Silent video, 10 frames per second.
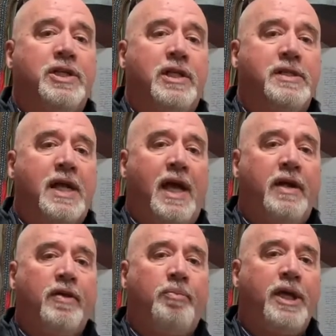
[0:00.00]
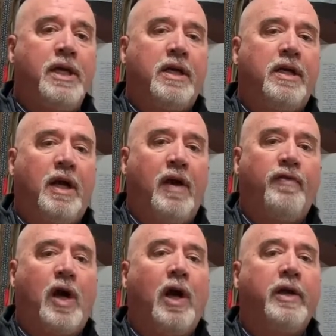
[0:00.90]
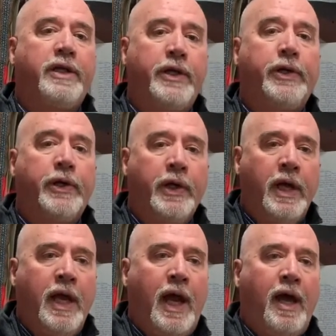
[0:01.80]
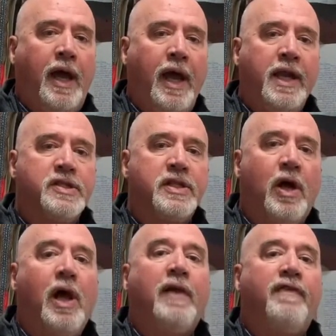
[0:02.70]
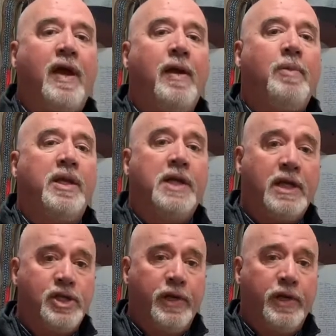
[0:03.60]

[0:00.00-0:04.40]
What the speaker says: It's kind of the peak of our year. And it's the Hall of Fame induction.